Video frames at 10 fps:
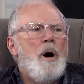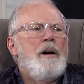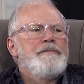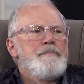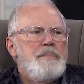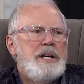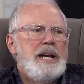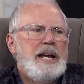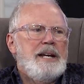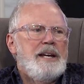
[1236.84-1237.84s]
off
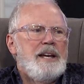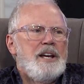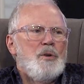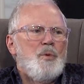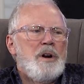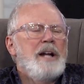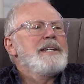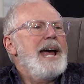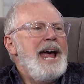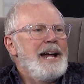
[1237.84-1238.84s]
meaning. We're not
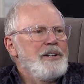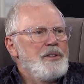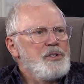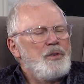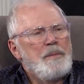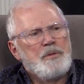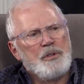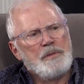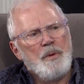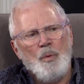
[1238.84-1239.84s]
to add to the
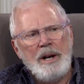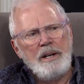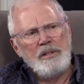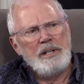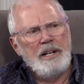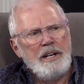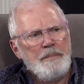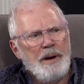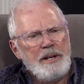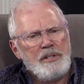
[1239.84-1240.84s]
scriptures, but why doesn't
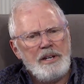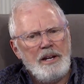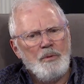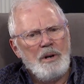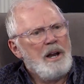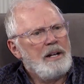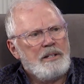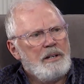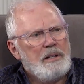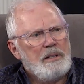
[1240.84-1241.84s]
anybody say we're not
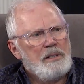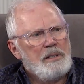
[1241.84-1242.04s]
to